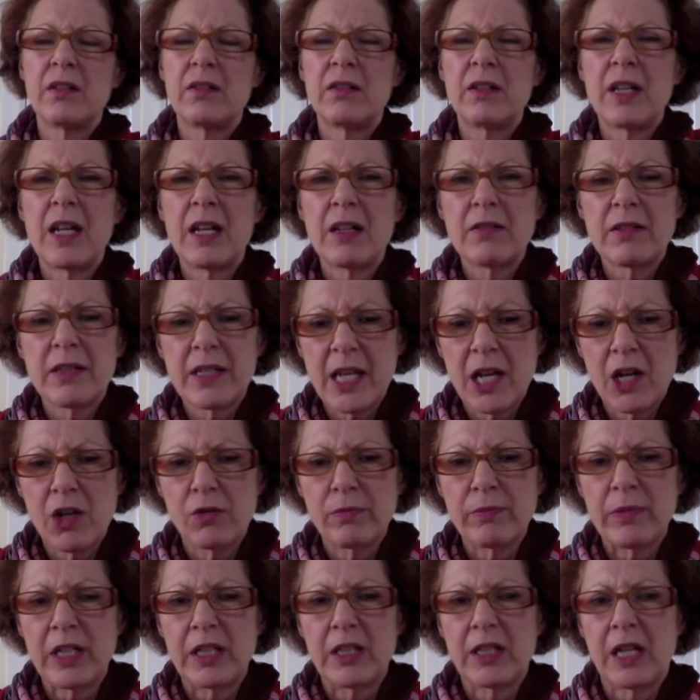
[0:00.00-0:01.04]
"Now
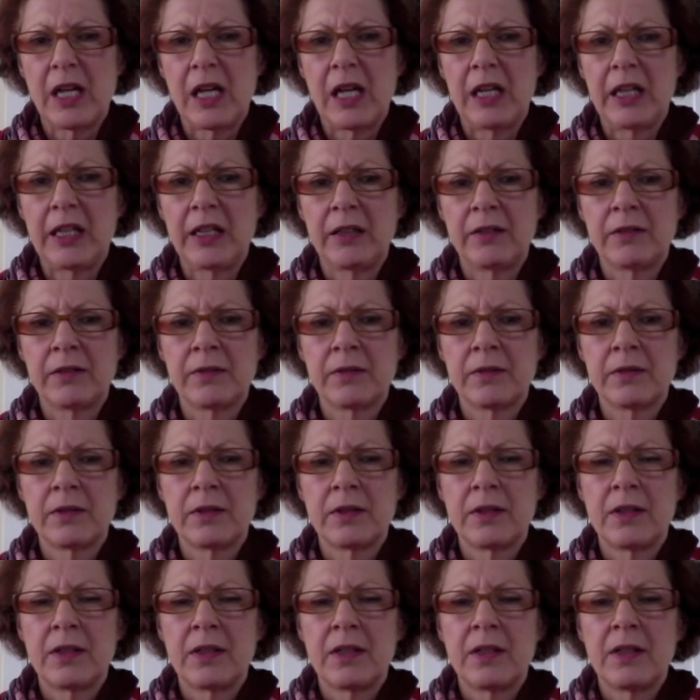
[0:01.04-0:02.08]
tell me, darling."
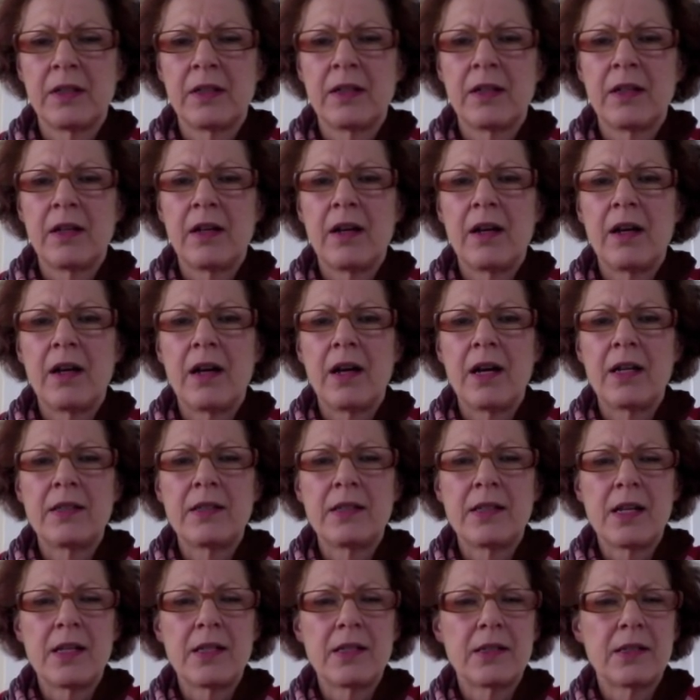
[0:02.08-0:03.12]
I
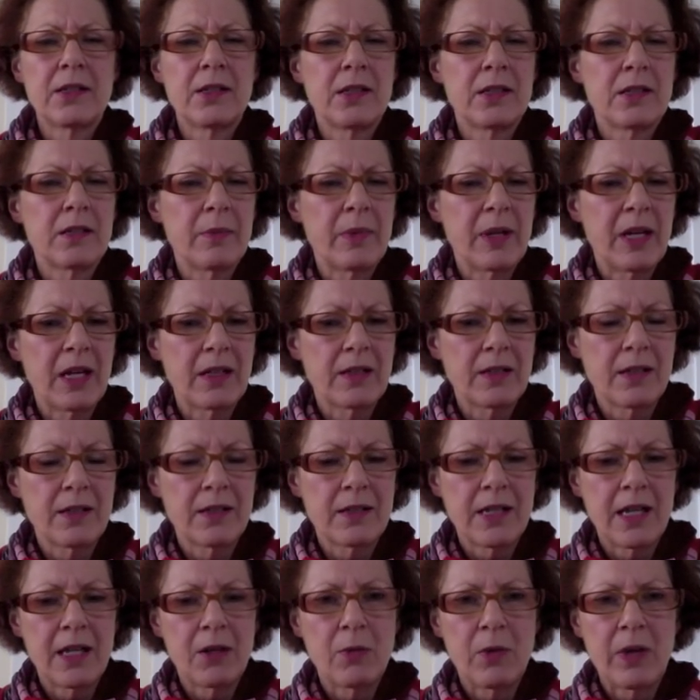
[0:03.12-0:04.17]
sense she's about to
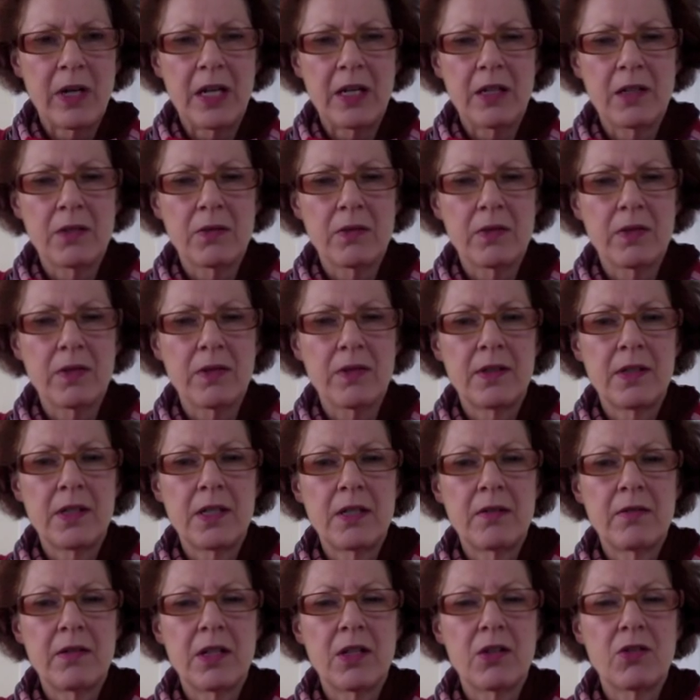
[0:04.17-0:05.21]
segue into a
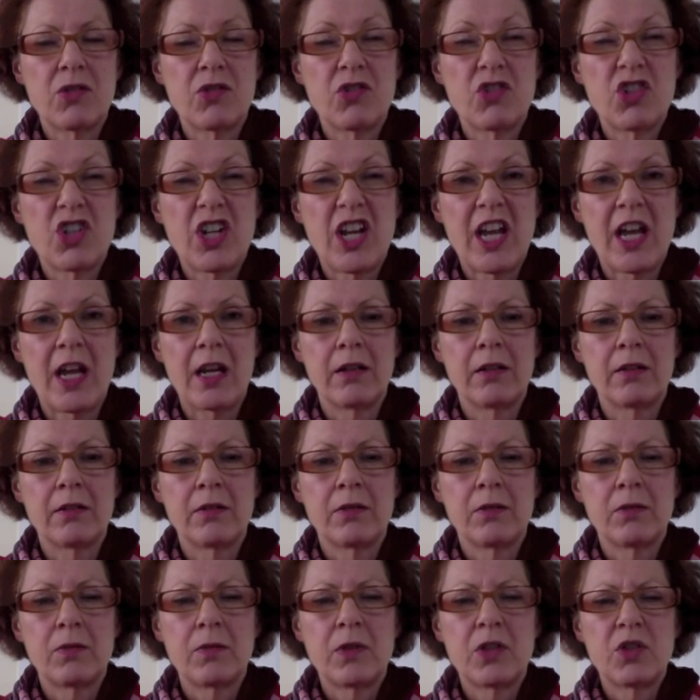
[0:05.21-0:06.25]
serious chat,
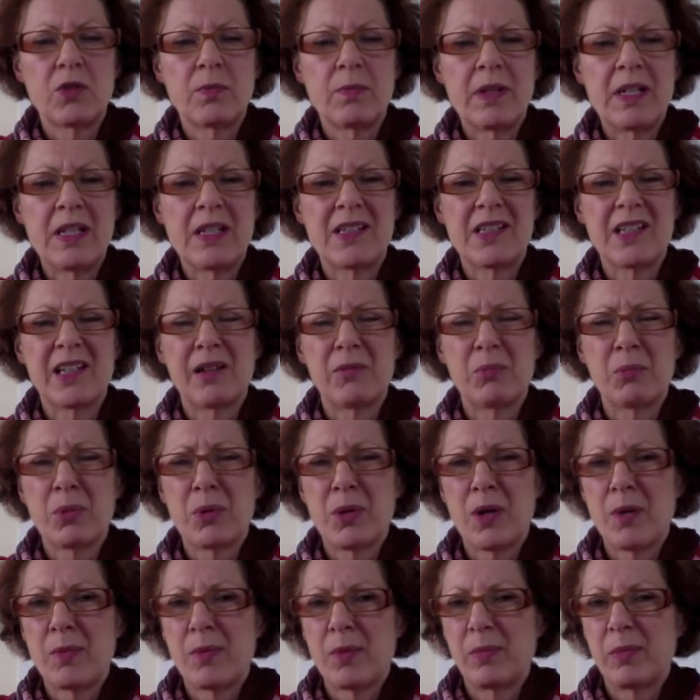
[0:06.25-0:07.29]
which means it'll
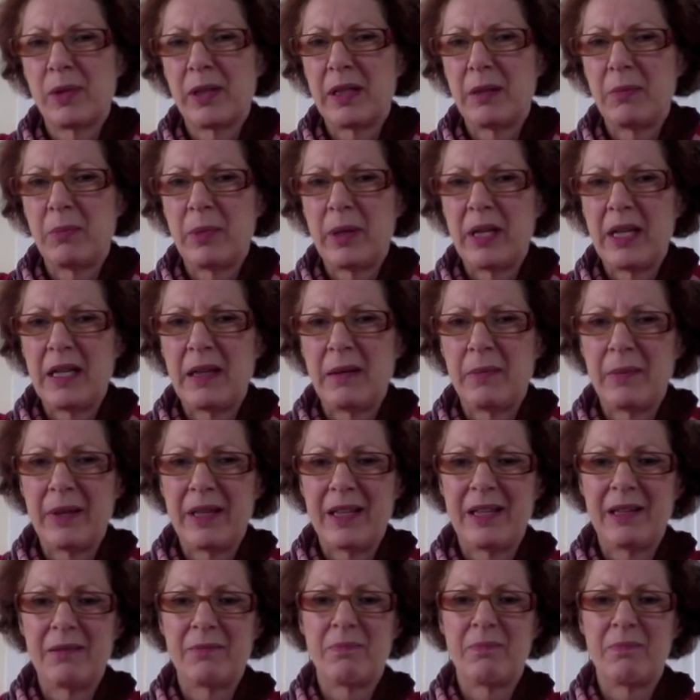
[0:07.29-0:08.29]
probably be about